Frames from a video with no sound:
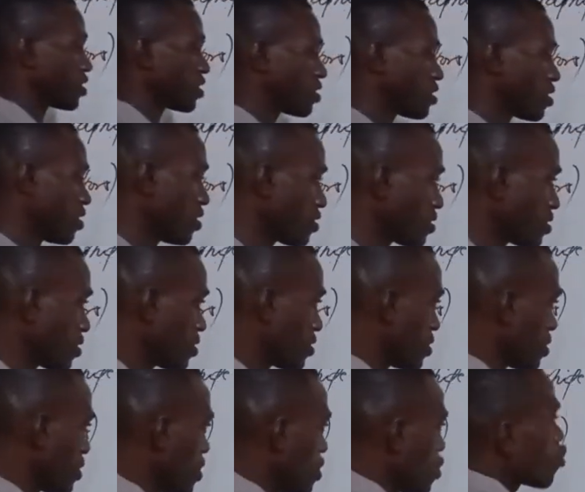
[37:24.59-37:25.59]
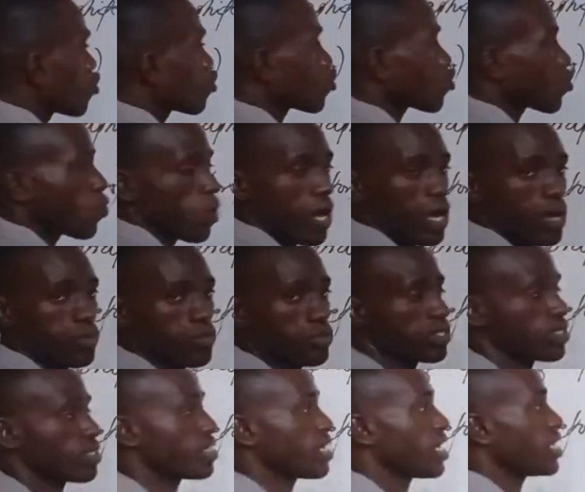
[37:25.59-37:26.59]
it is earthed. So what happens
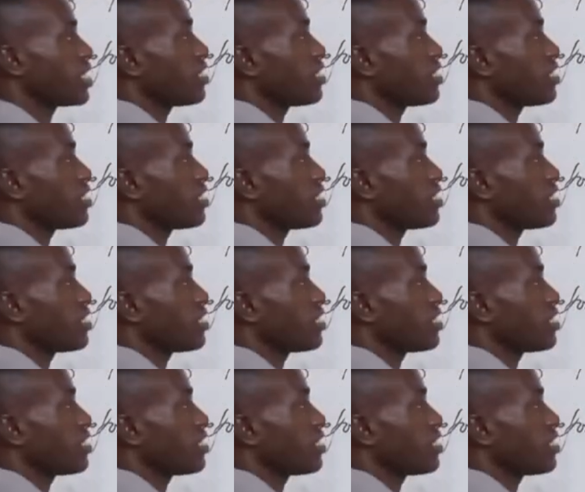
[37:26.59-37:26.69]
is that